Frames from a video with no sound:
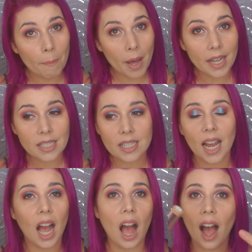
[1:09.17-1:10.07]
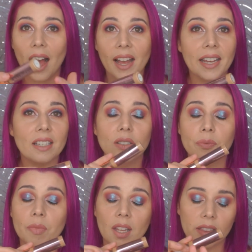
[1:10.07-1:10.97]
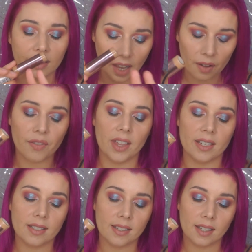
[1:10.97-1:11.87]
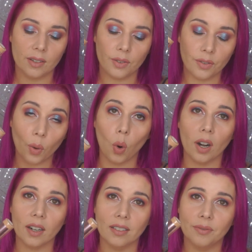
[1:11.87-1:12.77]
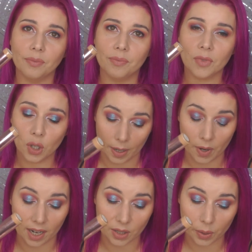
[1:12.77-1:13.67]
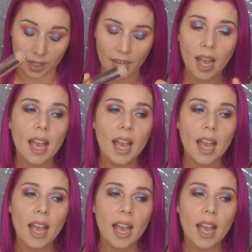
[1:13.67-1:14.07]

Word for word: but I love this for cream contouring.